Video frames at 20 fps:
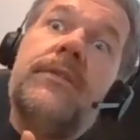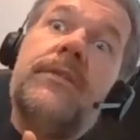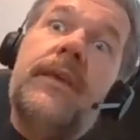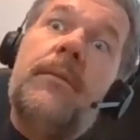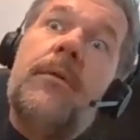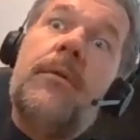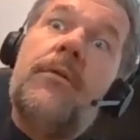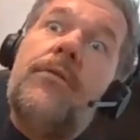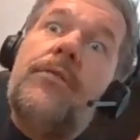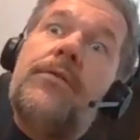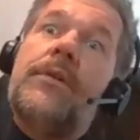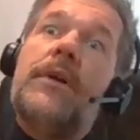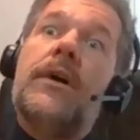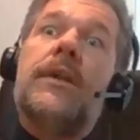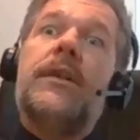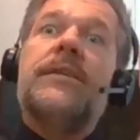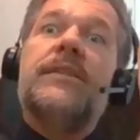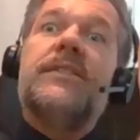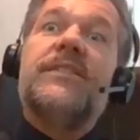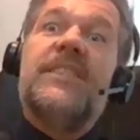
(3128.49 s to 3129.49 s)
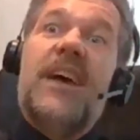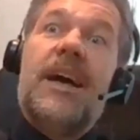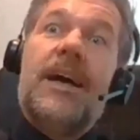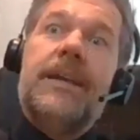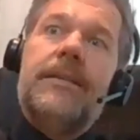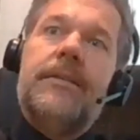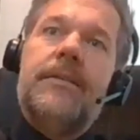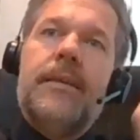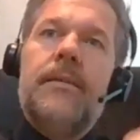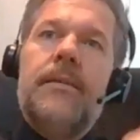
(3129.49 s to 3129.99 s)
team, and we've got a
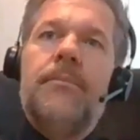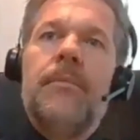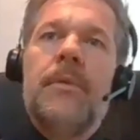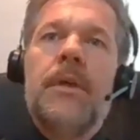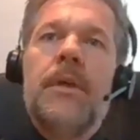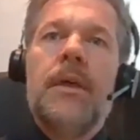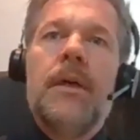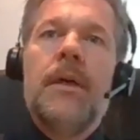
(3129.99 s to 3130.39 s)
design team.